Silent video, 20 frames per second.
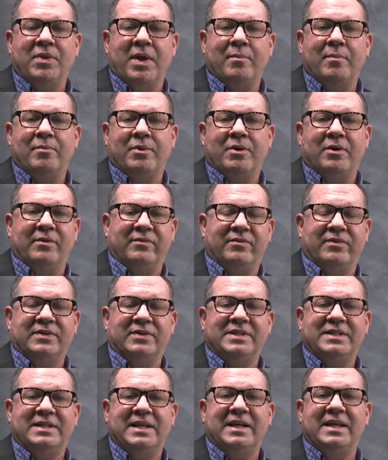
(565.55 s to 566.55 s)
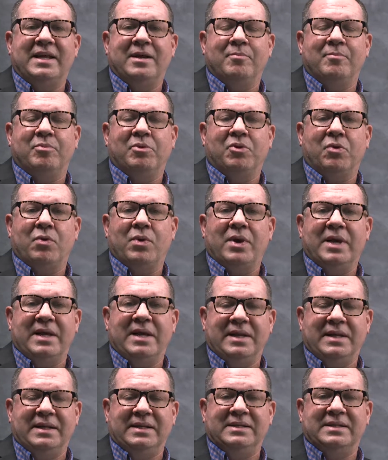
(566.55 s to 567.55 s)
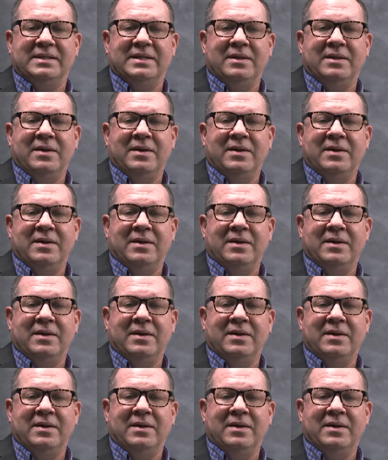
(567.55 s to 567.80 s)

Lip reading: number of city employees